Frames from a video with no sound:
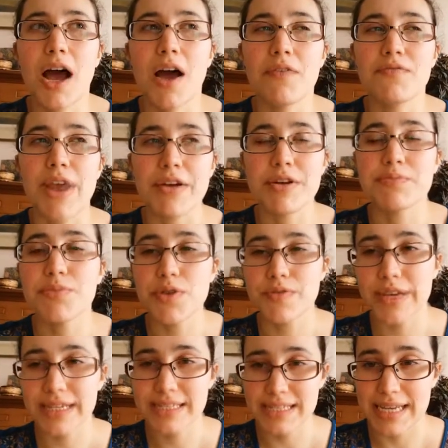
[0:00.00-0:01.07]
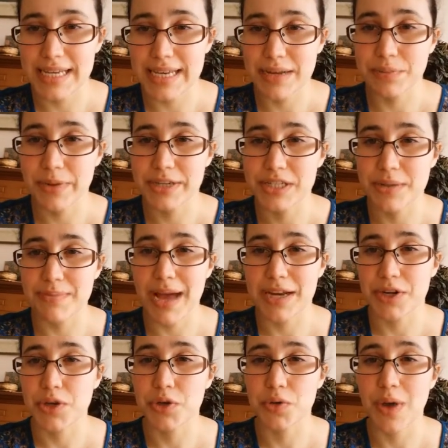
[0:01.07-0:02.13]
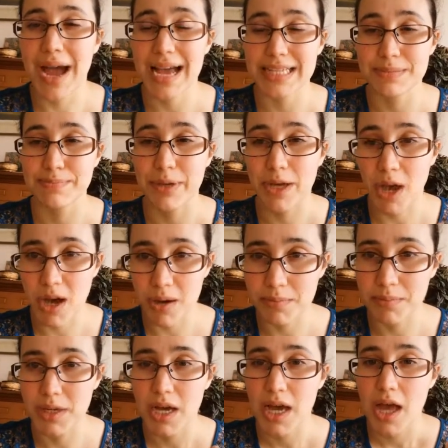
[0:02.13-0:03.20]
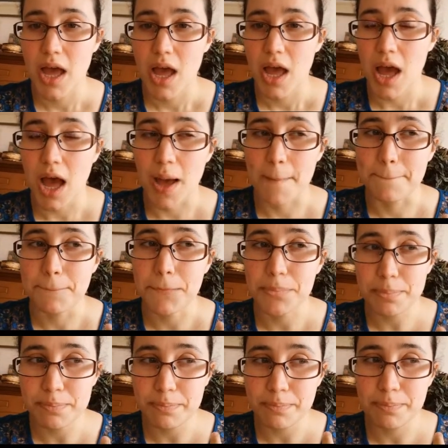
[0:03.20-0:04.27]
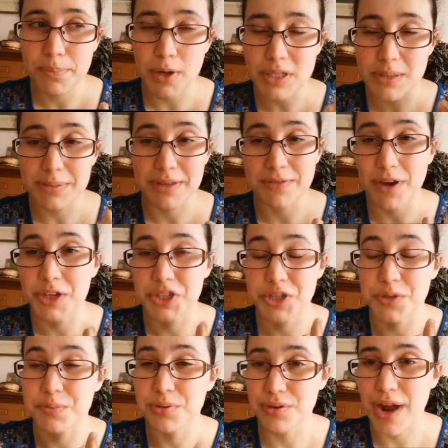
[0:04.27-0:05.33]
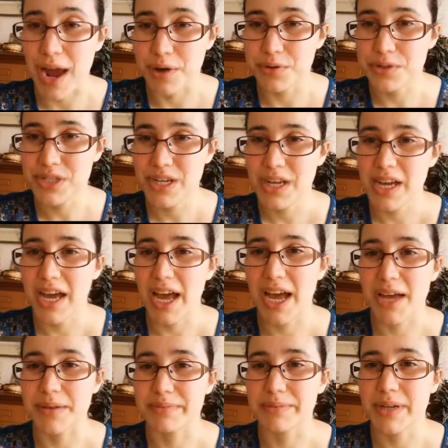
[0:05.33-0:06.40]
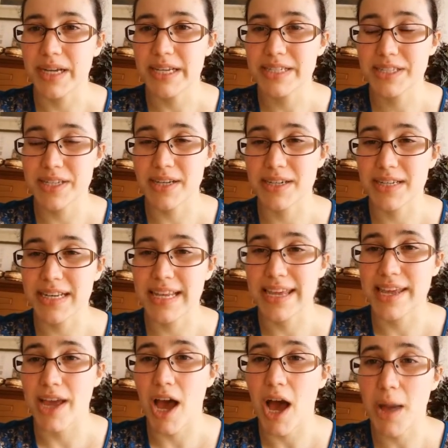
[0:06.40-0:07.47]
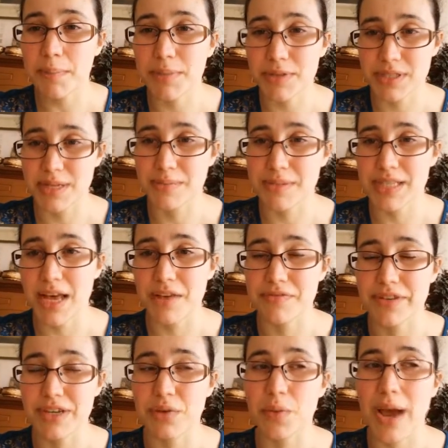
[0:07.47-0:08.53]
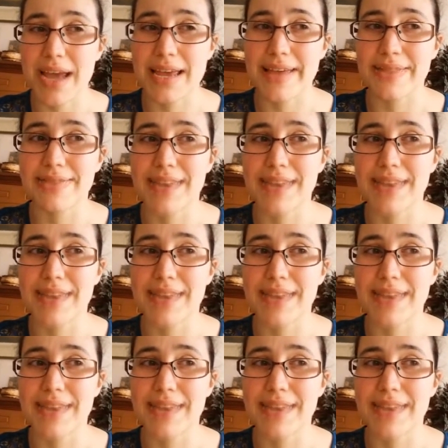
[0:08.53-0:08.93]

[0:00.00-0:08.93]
a very moving scene in which a man who has become um, possibly far too proud um, suddenly humbles himself in a way